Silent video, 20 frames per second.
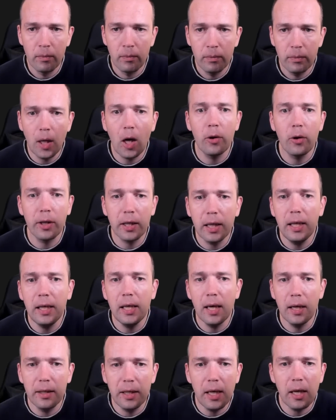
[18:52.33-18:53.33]
Now the key
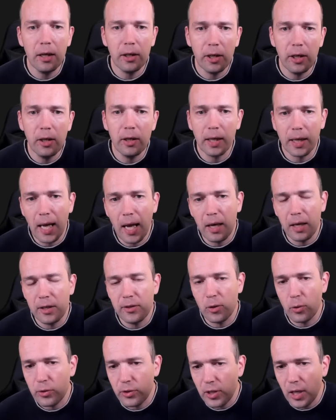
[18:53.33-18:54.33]
idea here again
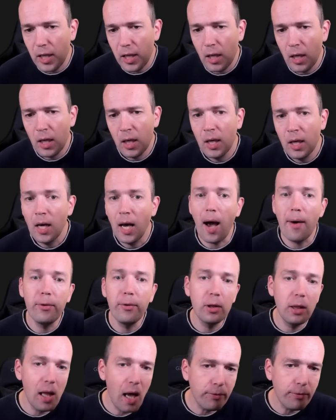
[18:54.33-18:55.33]
is, you see, I
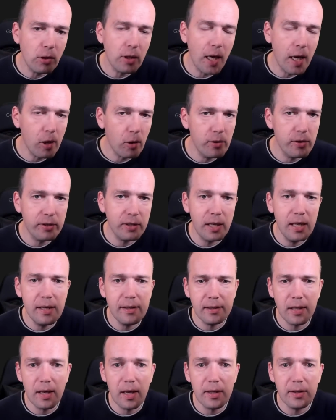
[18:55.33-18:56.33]
would love to take on
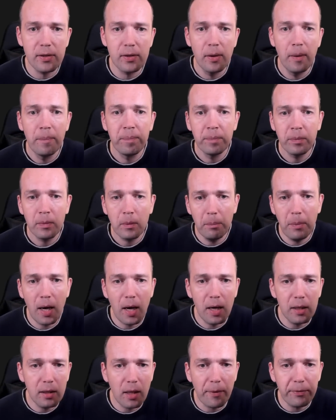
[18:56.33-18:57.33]
c6,
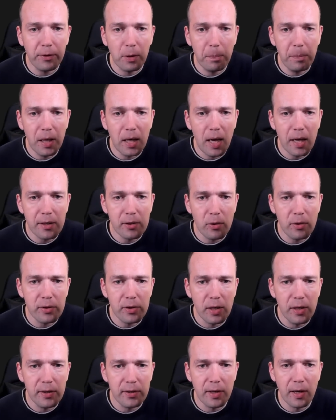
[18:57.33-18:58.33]
but after b takes on
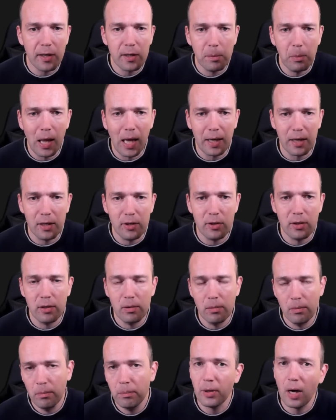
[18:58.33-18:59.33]
c6, black is
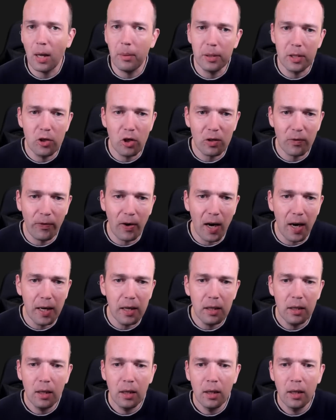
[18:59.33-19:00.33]
probably just
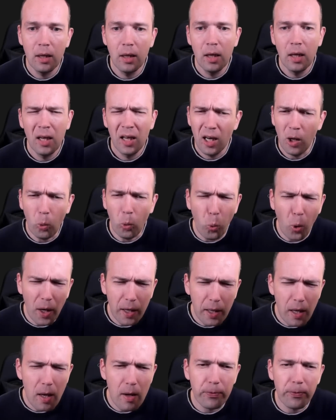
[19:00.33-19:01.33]
fine. What
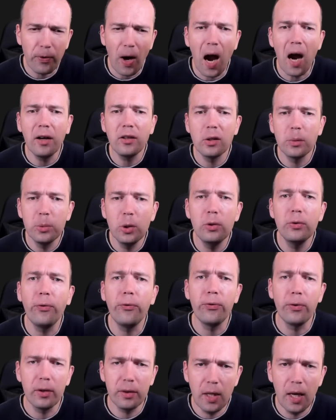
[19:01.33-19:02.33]
if I
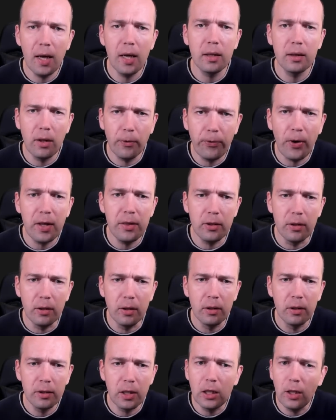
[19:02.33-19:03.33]
remove the
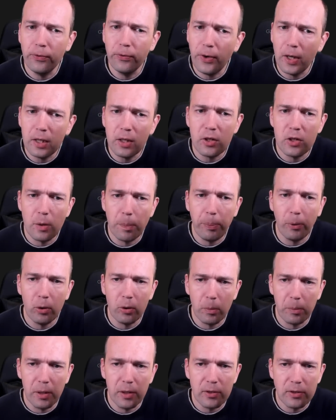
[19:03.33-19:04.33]
defender? The defender is the pawn
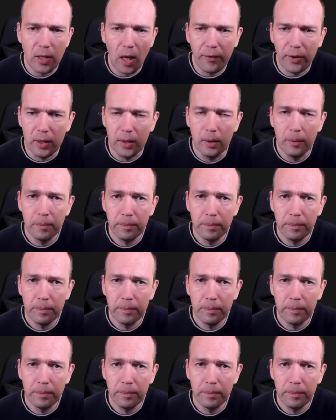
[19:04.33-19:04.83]
on b7.